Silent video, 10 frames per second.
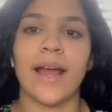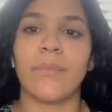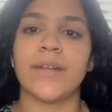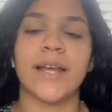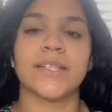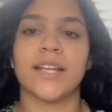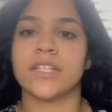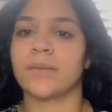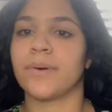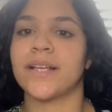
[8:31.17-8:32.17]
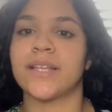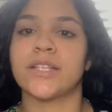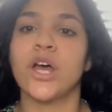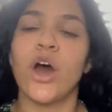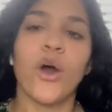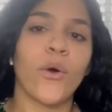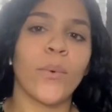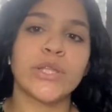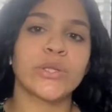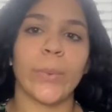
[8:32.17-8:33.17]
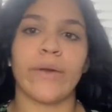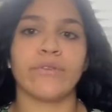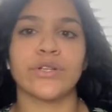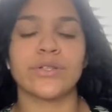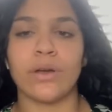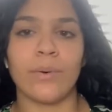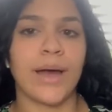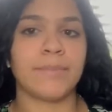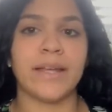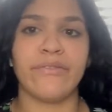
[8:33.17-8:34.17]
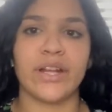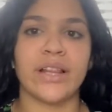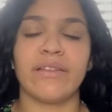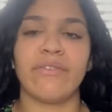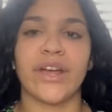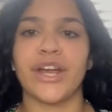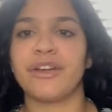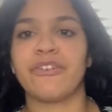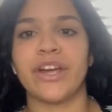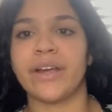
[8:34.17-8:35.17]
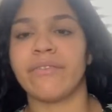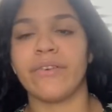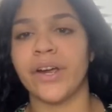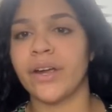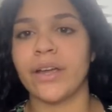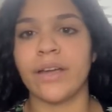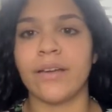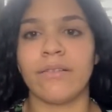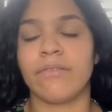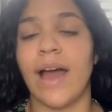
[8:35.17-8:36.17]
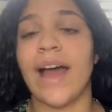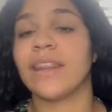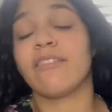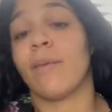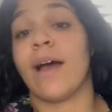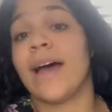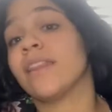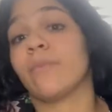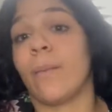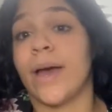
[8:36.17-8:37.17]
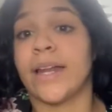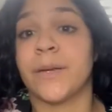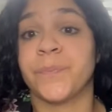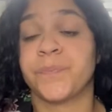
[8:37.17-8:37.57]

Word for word: I would not change the process whatsoever. So I'm definitely very very very I love my I love my body.